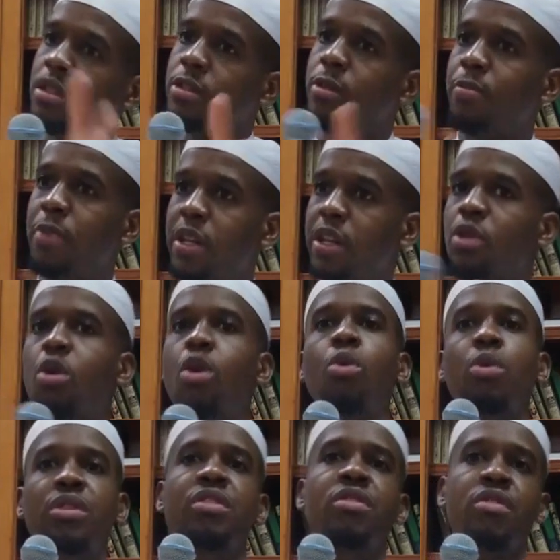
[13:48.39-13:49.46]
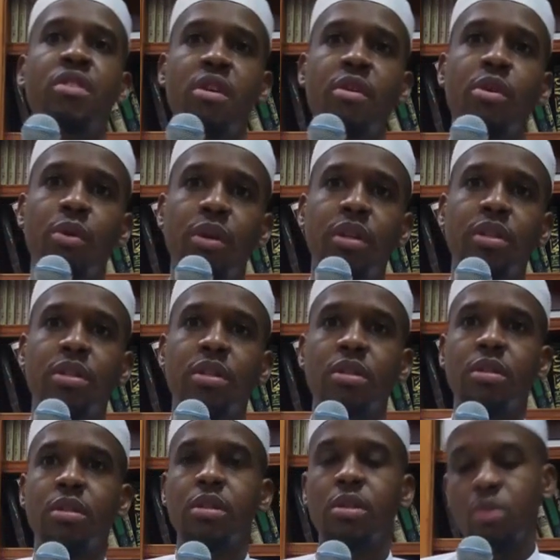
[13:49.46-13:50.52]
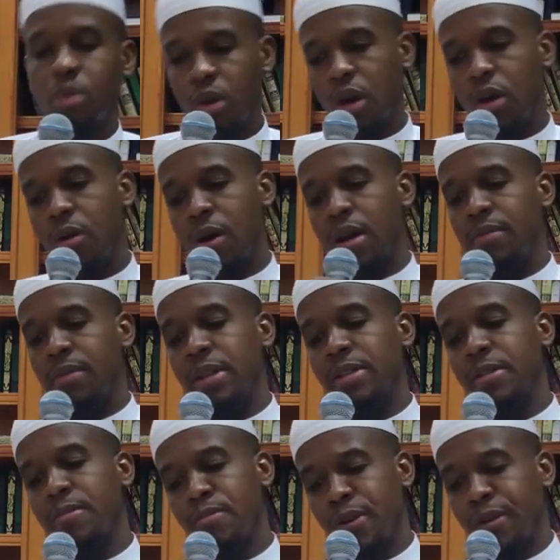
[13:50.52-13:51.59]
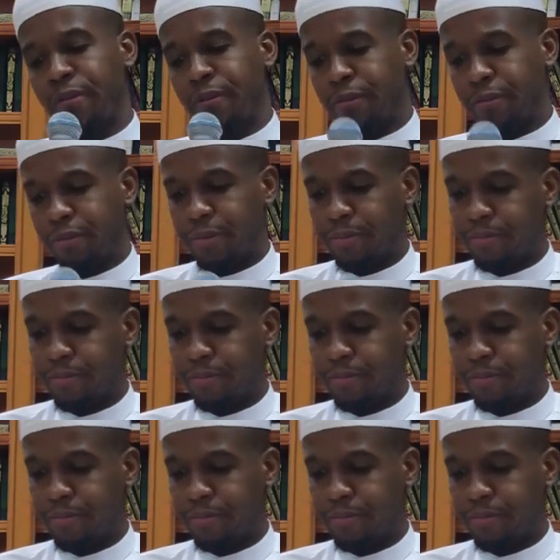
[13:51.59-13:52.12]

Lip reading: depending on what the scenario is. Wallahu alam, that's in brief.